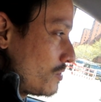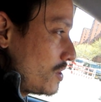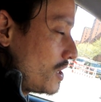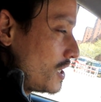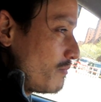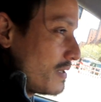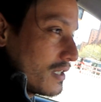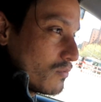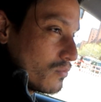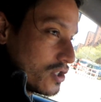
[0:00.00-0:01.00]
we shouldn't have
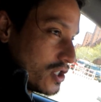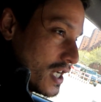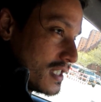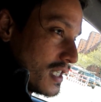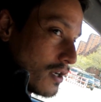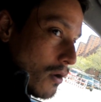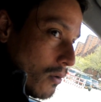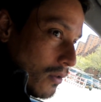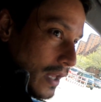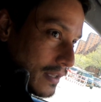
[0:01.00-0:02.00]
been chasing an
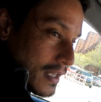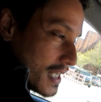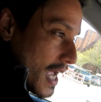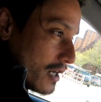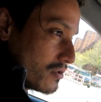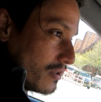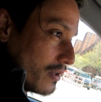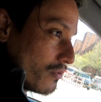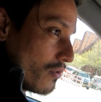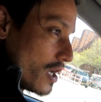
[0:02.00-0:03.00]
Olek that's
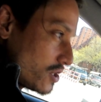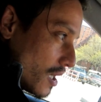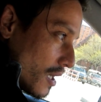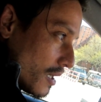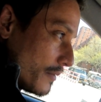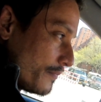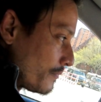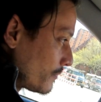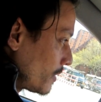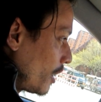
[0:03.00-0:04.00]
actually in Russia.
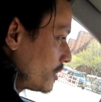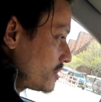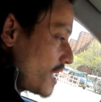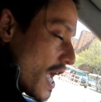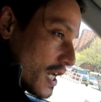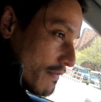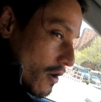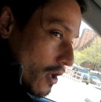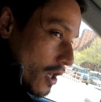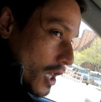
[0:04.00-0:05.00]
Second of
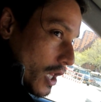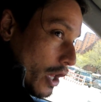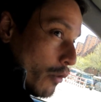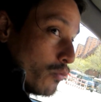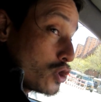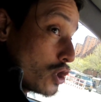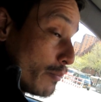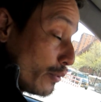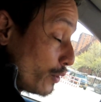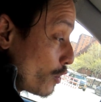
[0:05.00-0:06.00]
all, we should
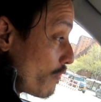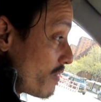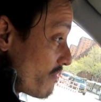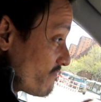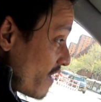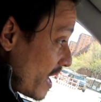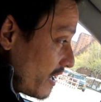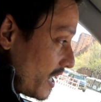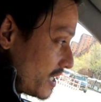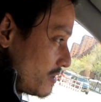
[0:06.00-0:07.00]
have pulled over the
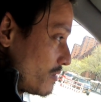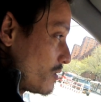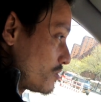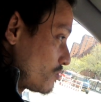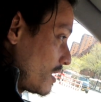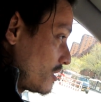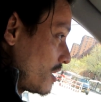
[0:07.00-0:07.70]
fire hydrant that was right